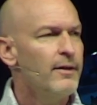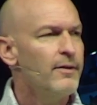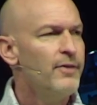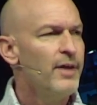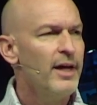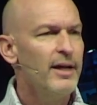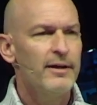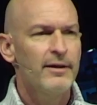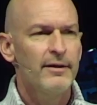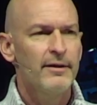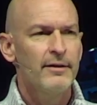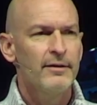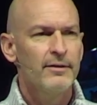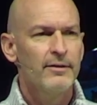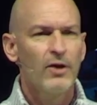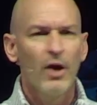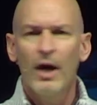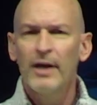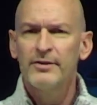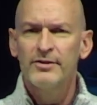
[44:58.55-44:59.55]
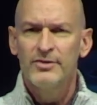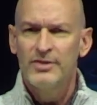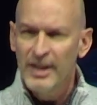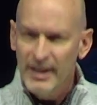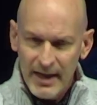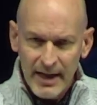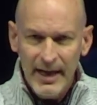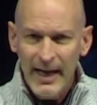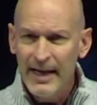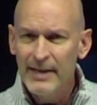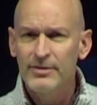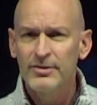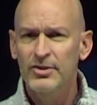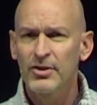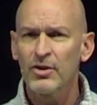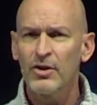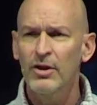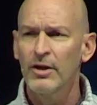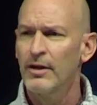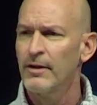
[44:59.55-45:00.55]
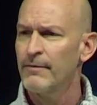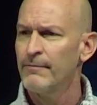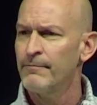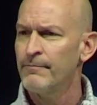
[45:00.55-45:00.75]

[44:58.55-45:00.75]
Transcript: that God didn't answer?